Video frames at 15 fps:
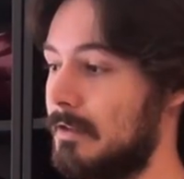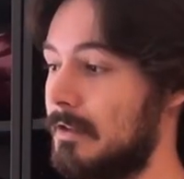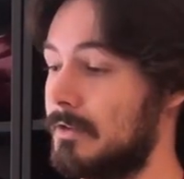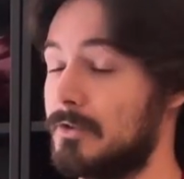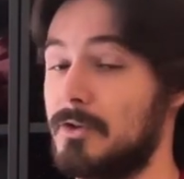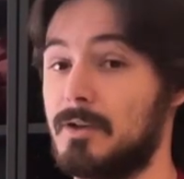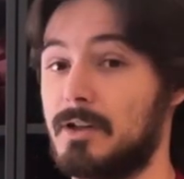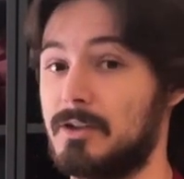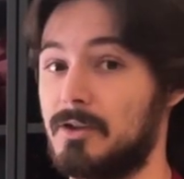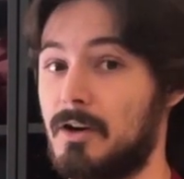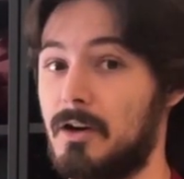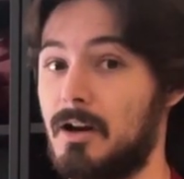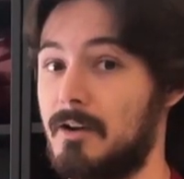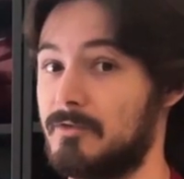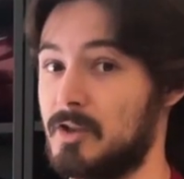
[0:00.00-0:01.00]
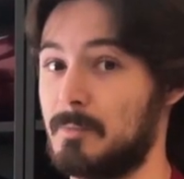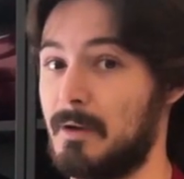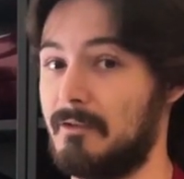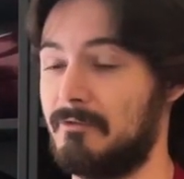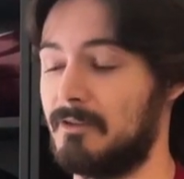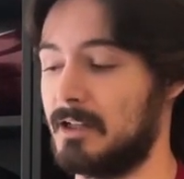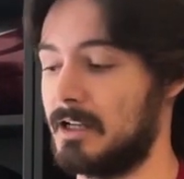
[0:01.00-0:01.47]
So you can turn it off just by
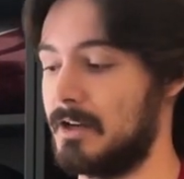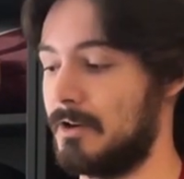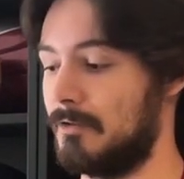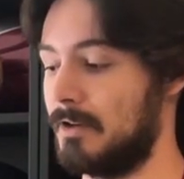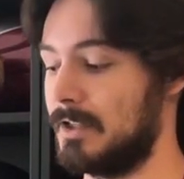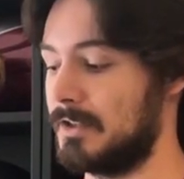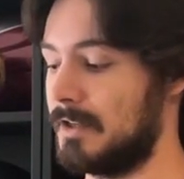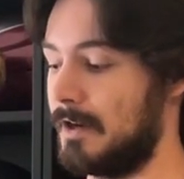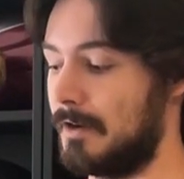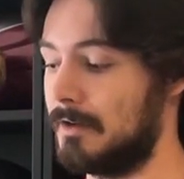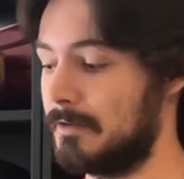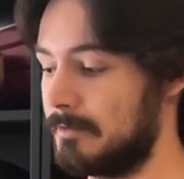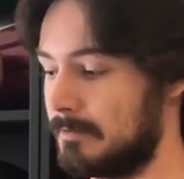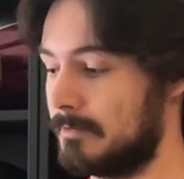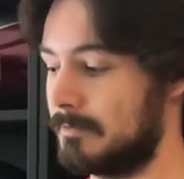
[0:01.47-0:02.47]
flicking your wrist here.